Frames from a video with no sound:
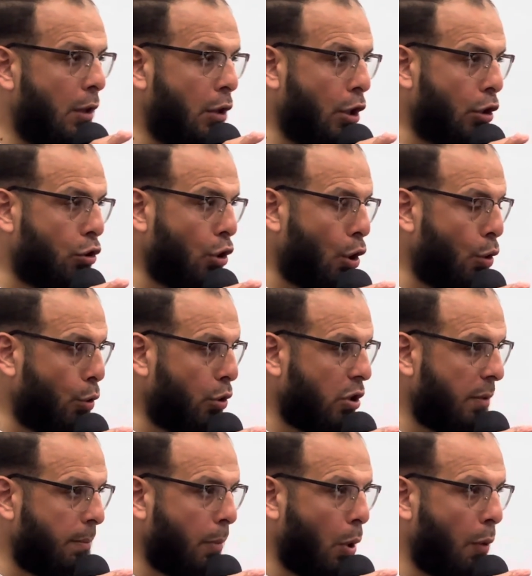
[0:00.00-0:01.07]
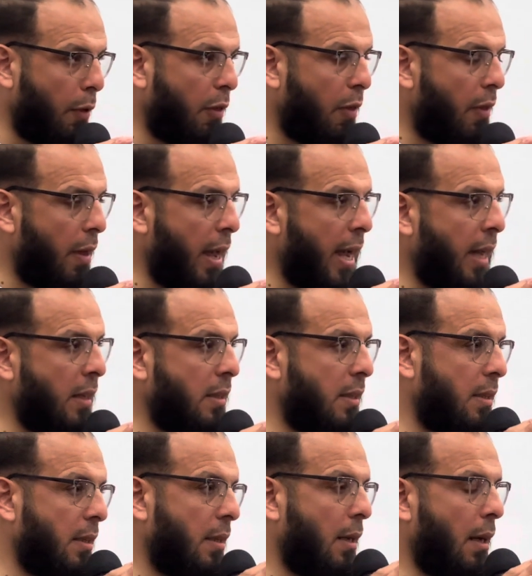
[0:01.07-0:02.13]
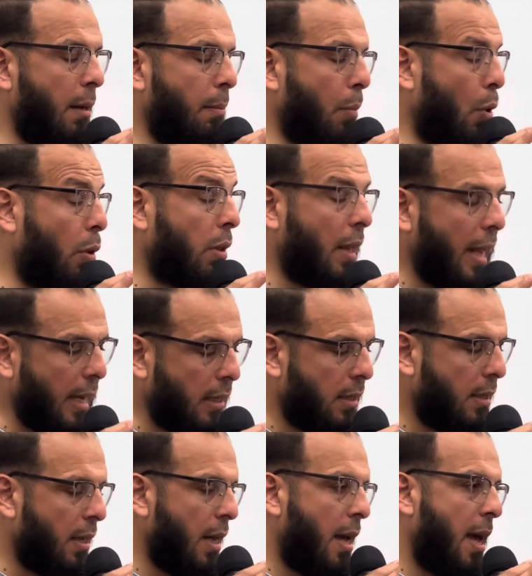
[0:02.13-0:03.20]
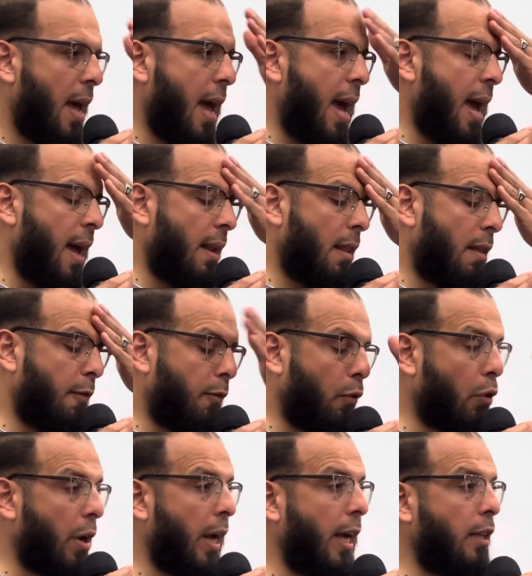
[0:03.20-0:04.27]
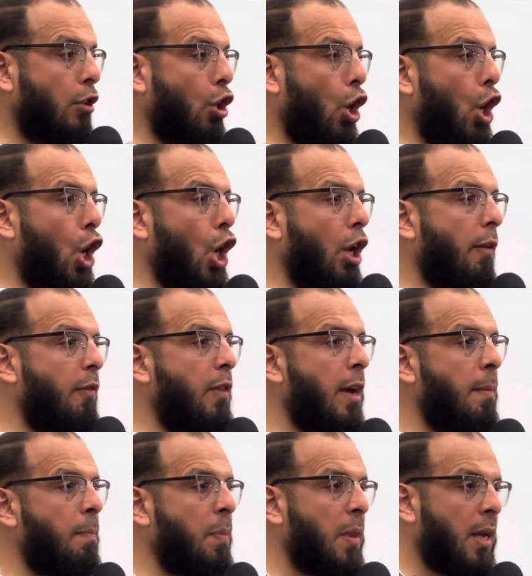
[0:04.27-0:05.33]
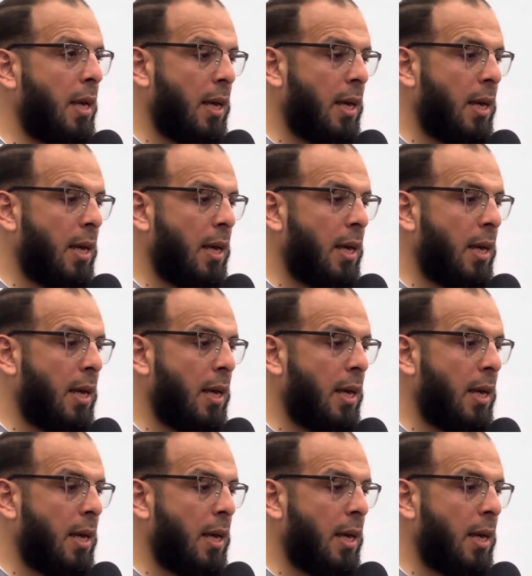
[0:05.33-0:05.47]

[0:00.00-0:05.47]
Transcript: the toes in both hands and both legs, and the forehead, all of them